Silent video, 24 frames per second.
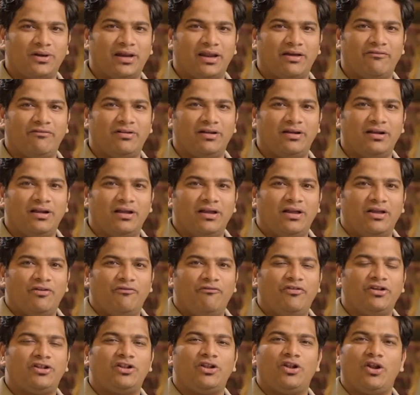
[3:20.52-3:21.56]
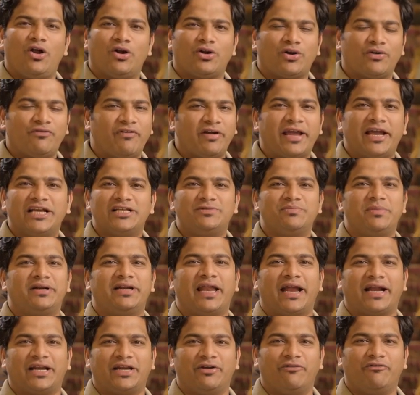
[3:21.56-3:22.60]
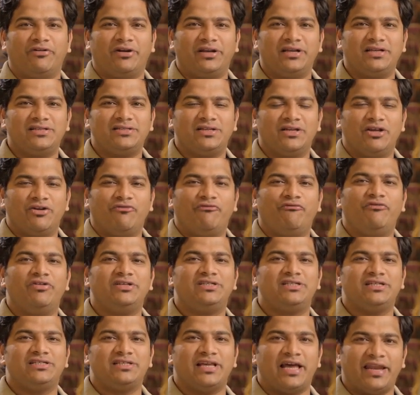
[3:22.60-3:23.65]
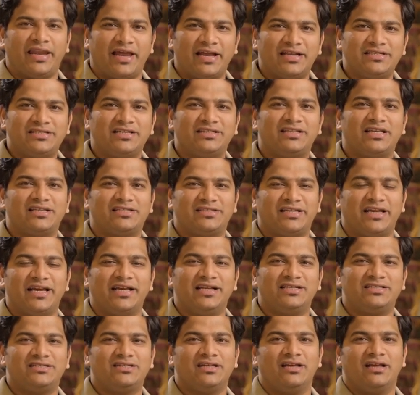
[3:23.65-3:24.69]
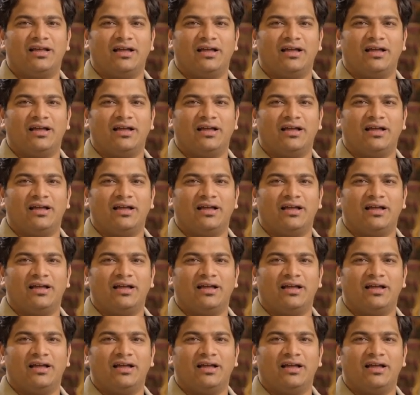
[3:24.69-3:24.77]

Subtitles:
level with a lot of engagement activities, which is enhancing the sales